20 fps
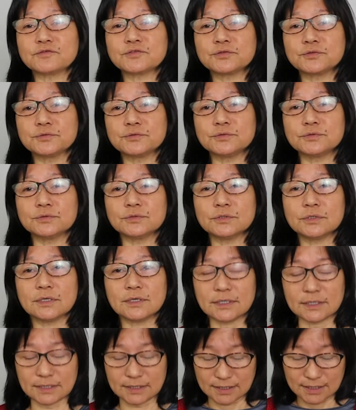
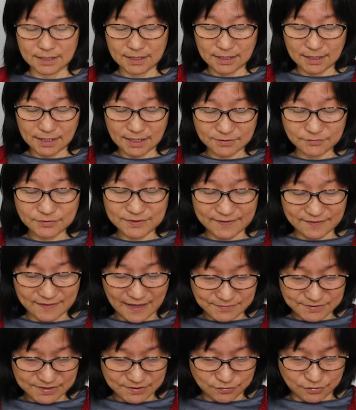
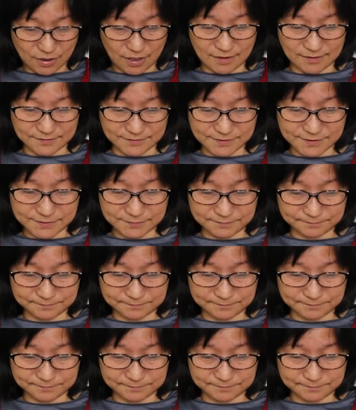$200,000.